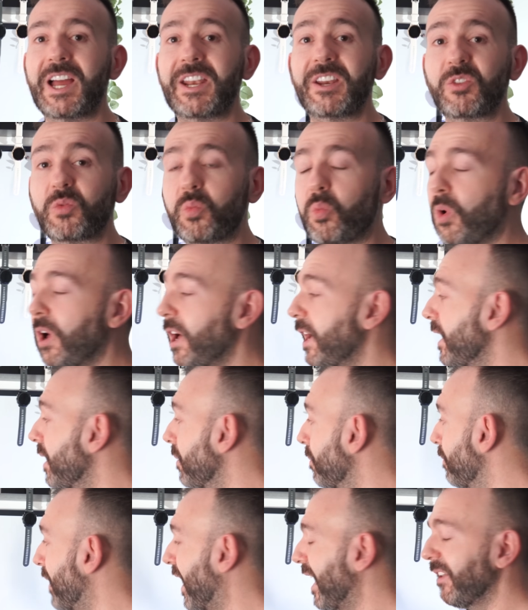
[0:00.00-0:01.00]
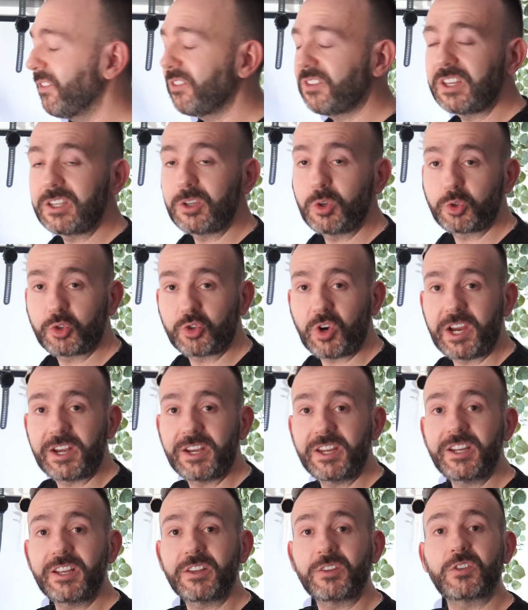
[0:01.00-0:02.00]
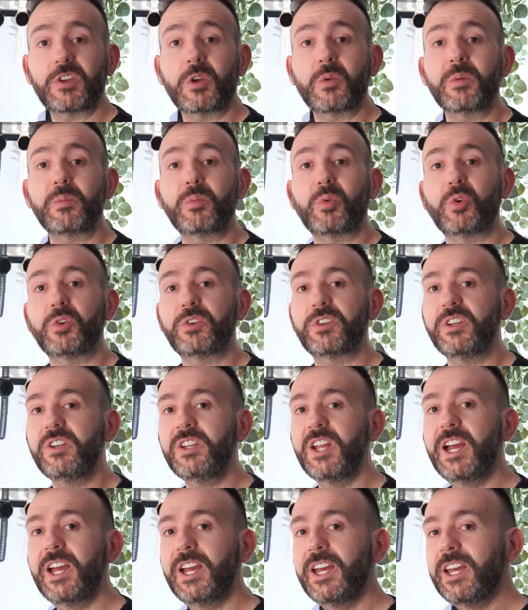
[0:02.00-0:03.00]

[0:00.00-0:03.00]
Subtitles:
and it's why balancing your training is so important.